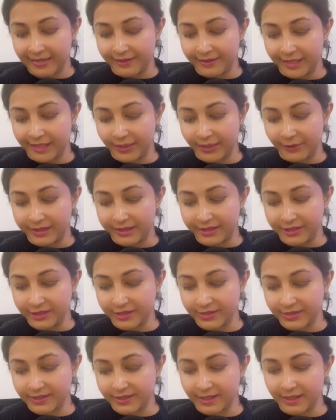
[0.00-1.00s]
there
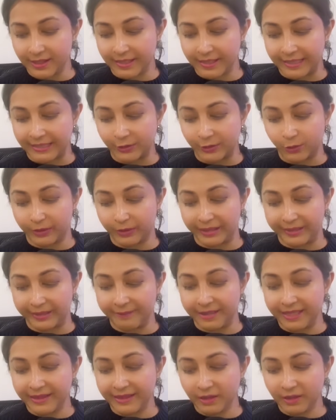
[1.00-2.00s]
is
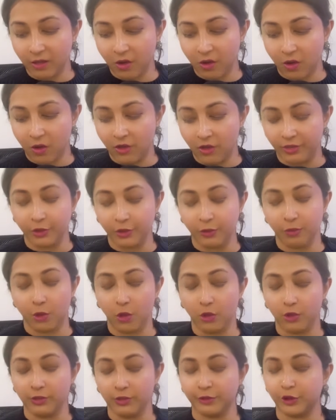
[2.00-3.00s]
agreement on the
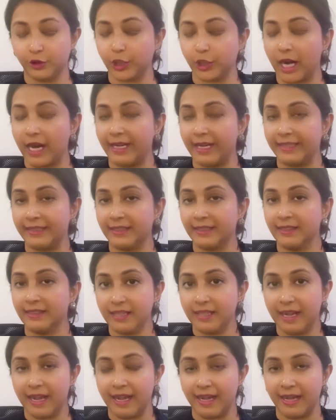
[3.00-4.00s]
role of
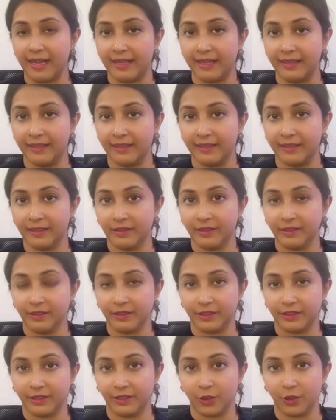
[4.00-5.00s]
China and
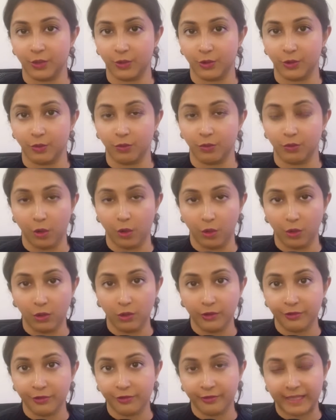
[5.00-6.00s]
the
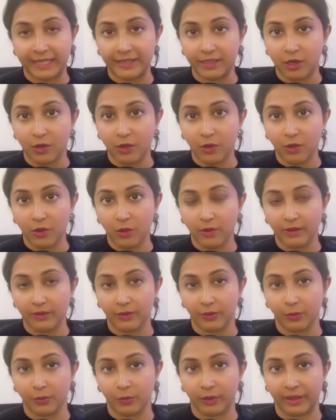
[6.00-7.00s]
role of NATO,
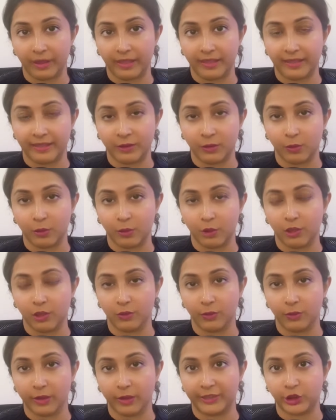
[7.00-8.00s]
where in a
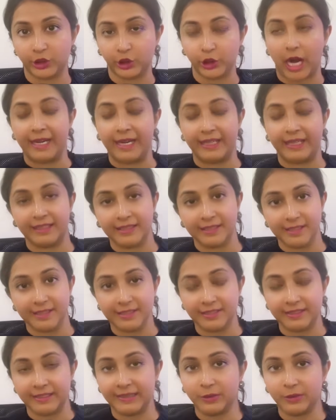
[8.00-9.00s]
world where China
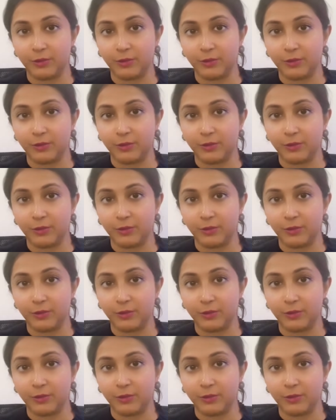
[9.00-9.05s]
is the